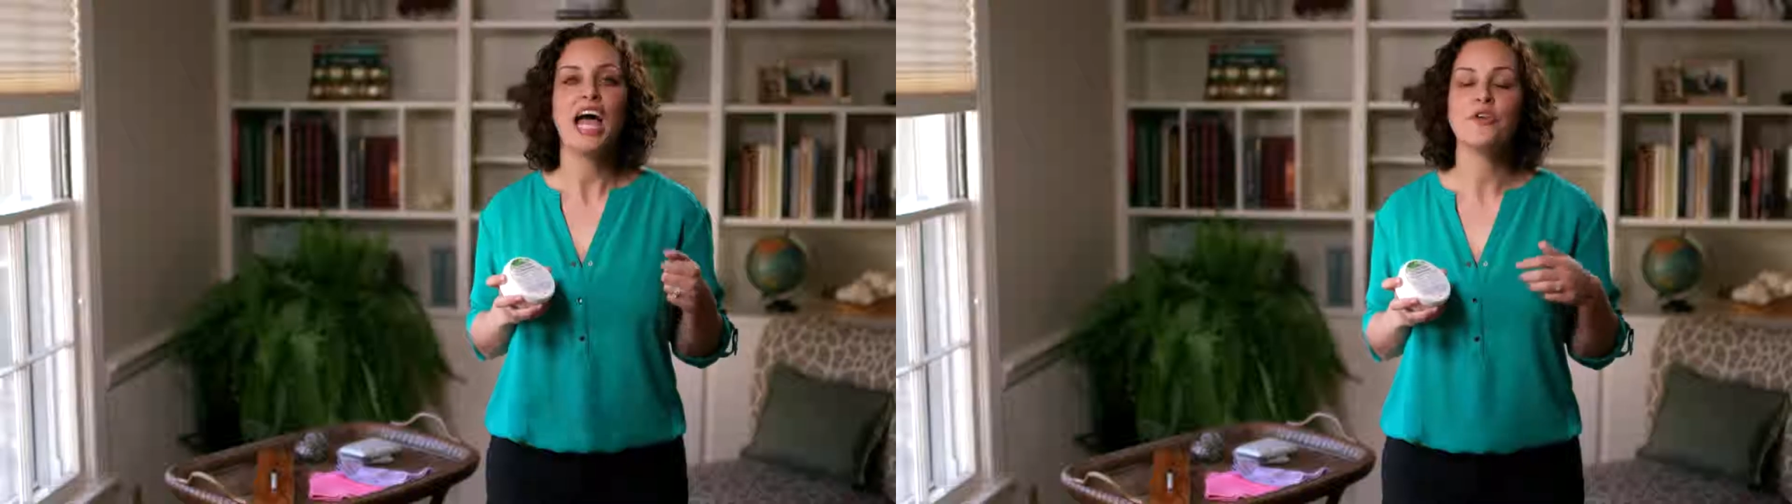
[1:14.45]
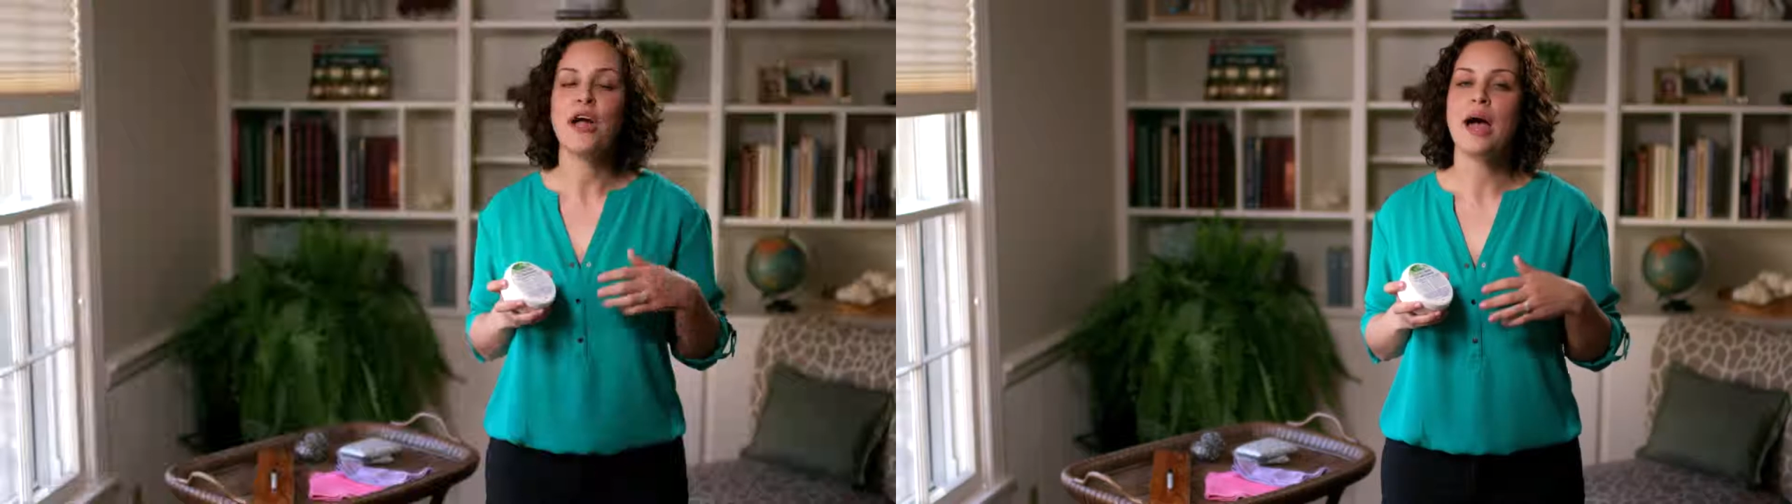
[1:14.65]

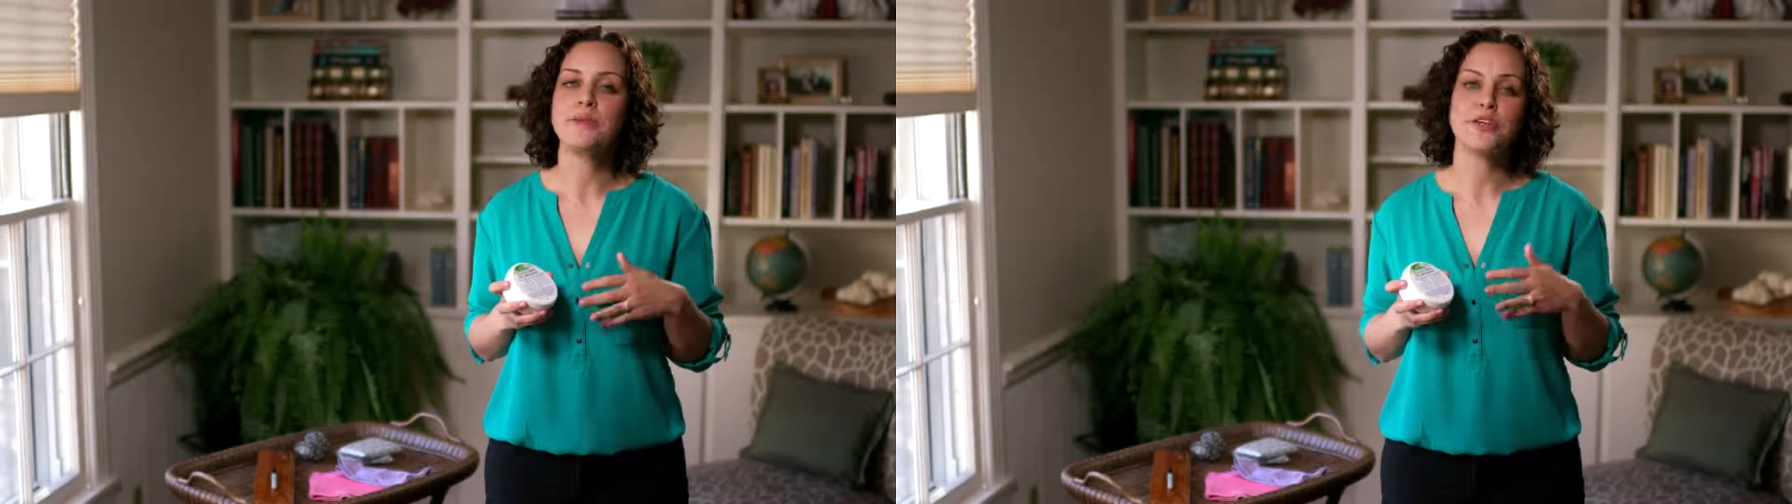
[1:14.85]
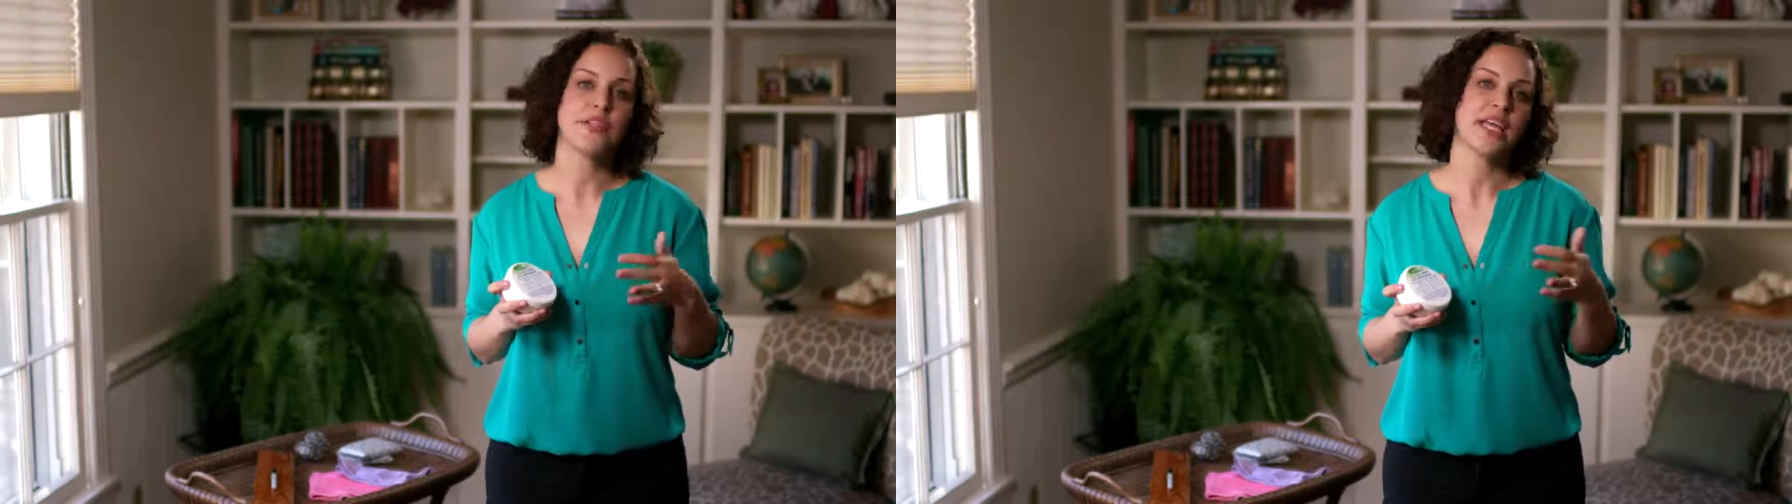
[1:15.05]
I
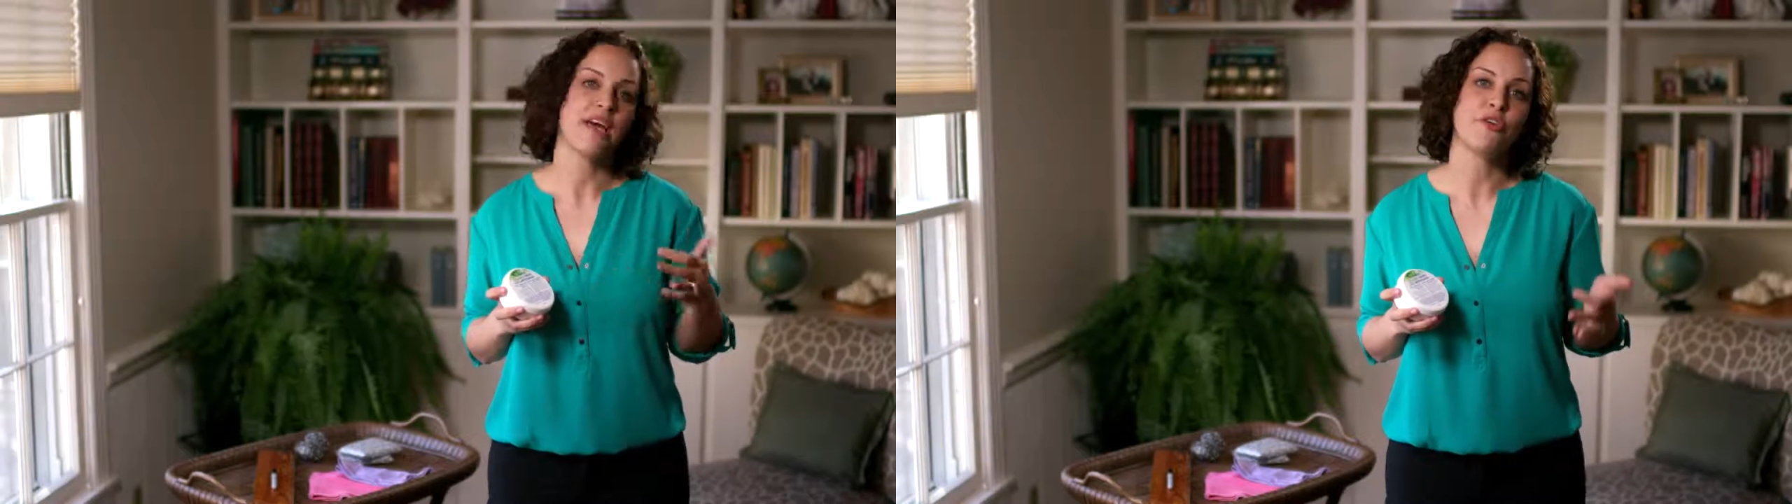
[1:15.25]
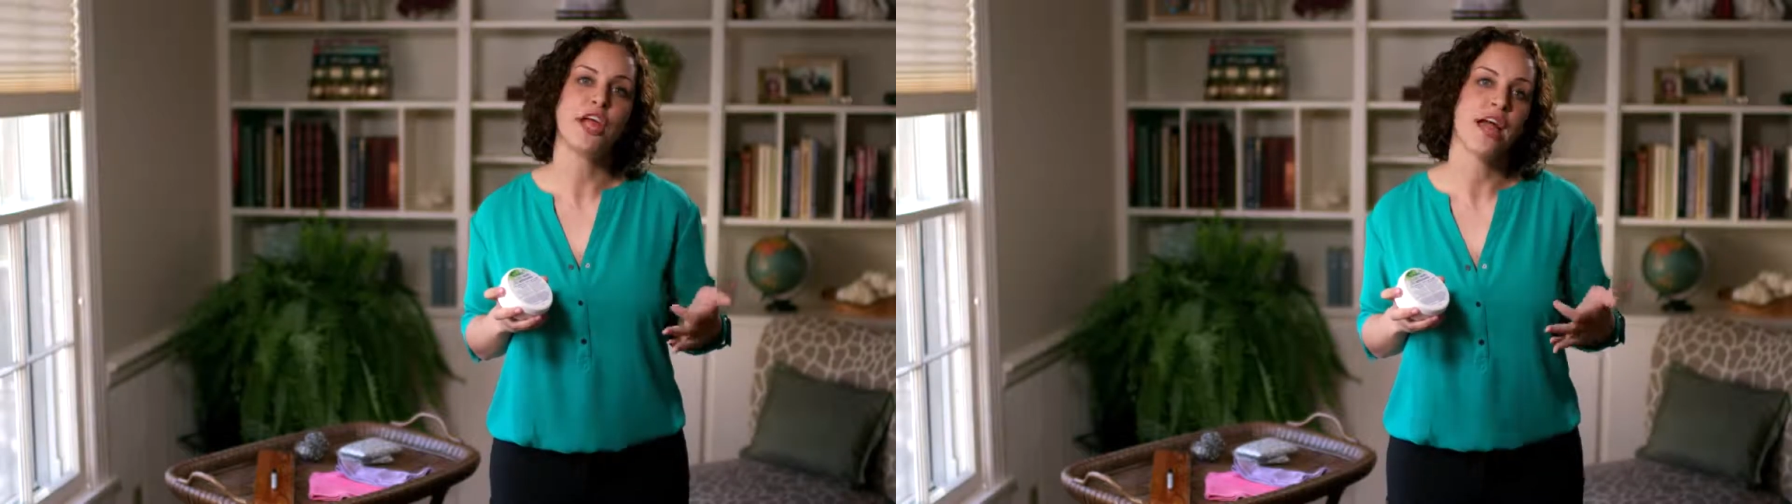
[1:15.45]
grabbed nearly
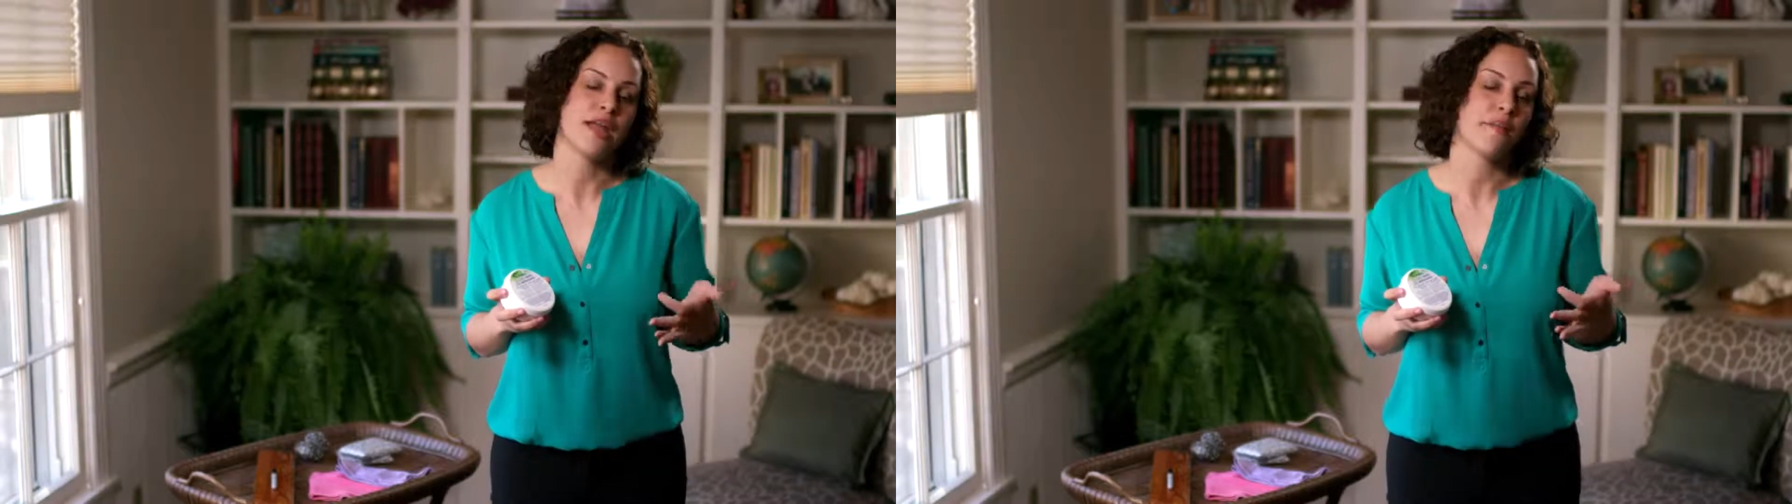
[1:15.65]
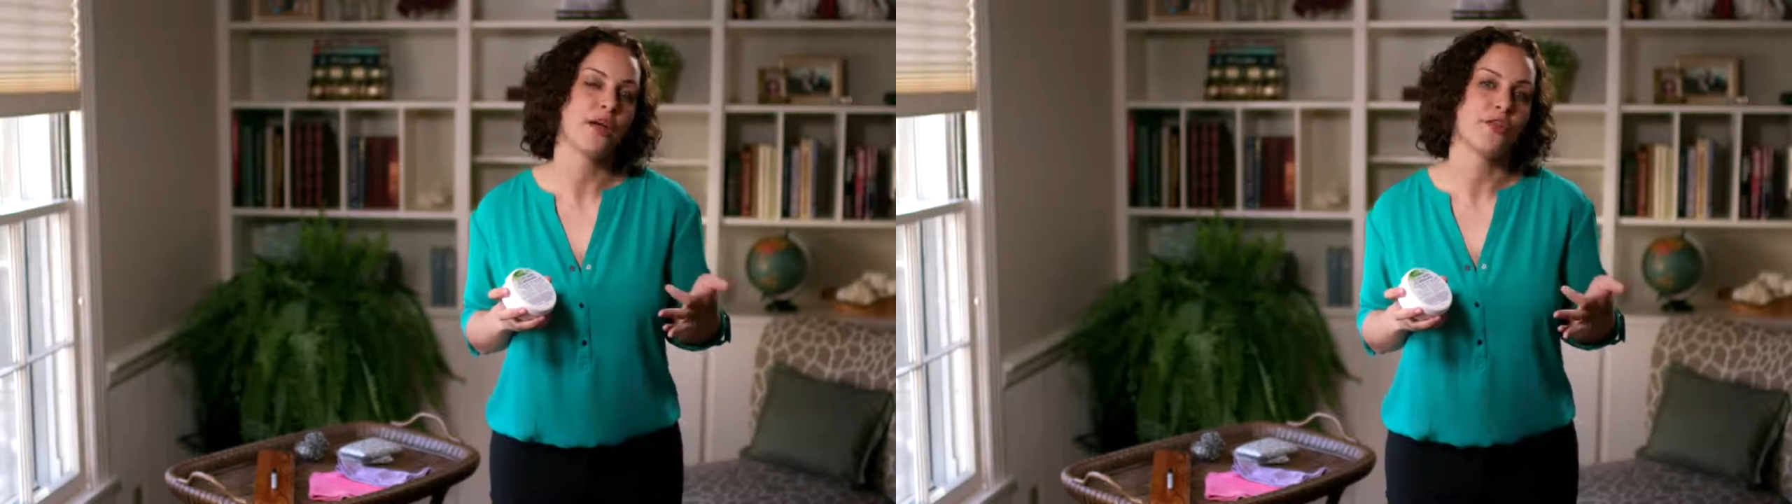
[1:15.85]
every
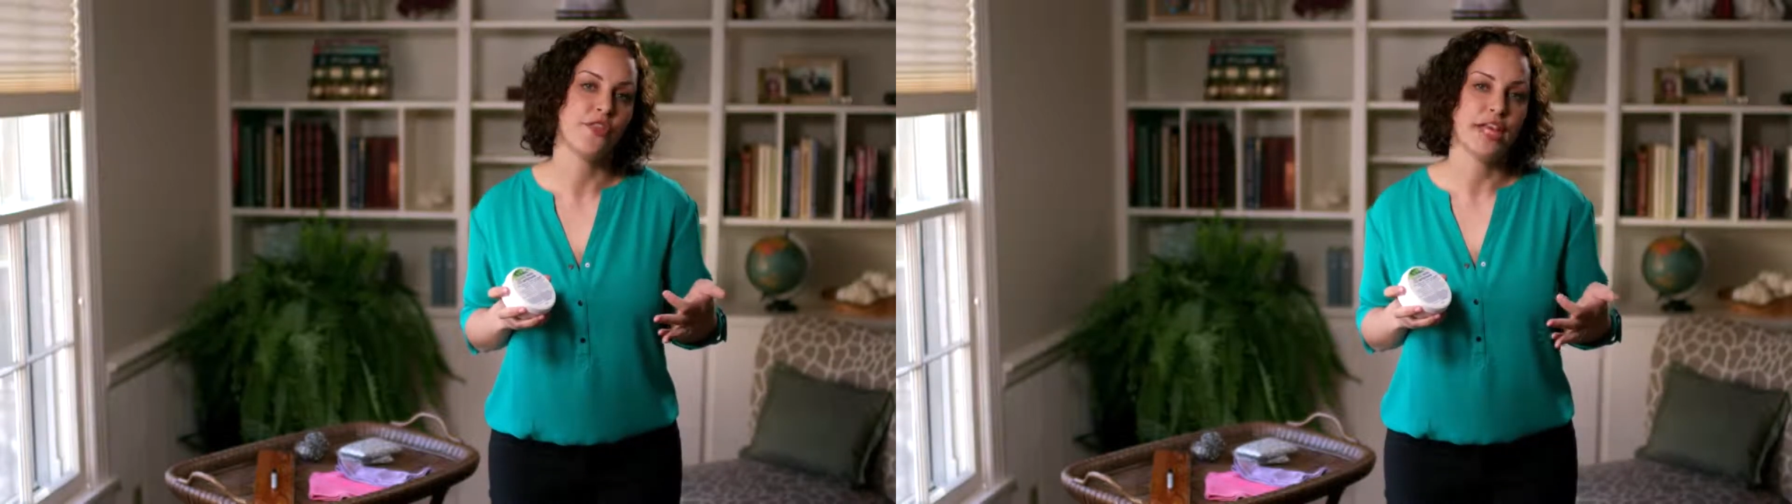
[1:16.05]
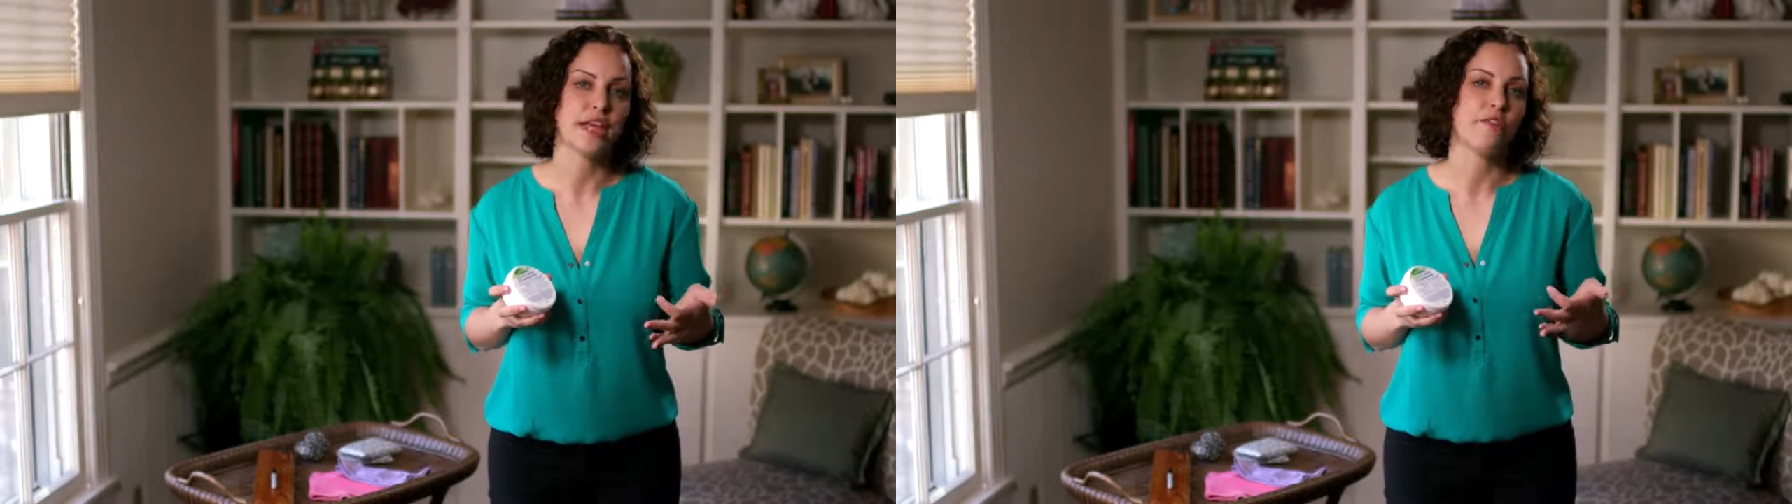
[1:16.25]
item I
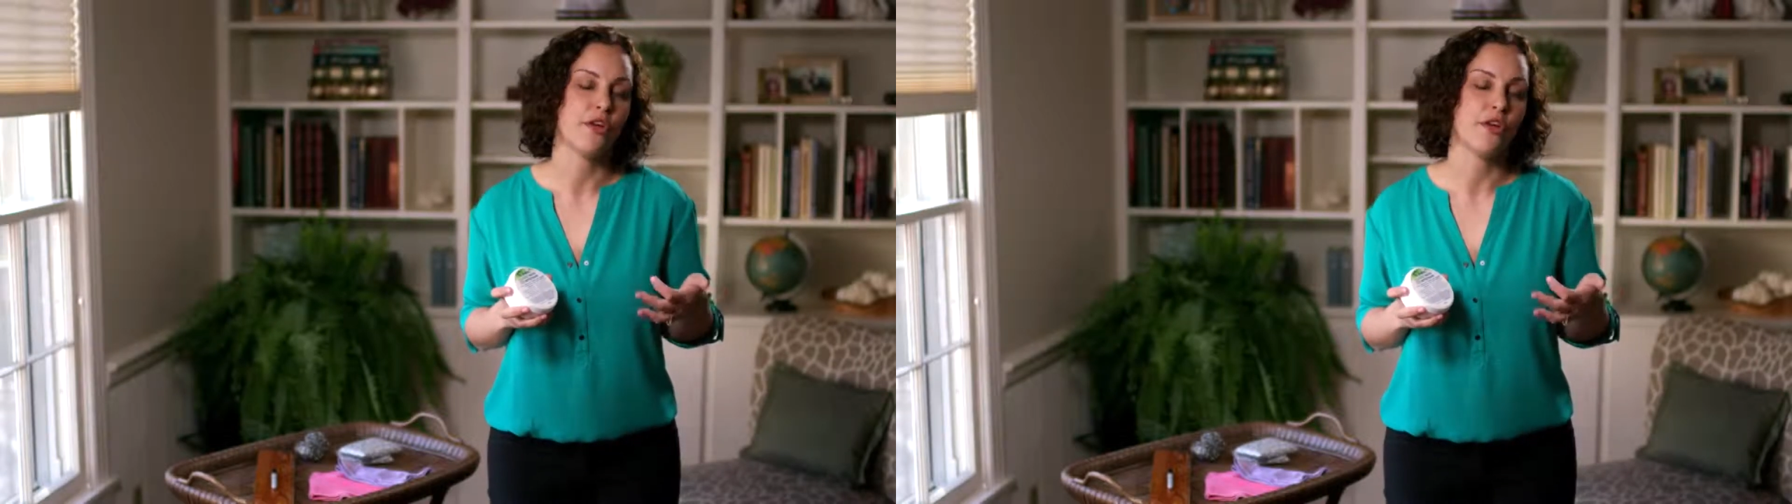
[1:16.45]
could think of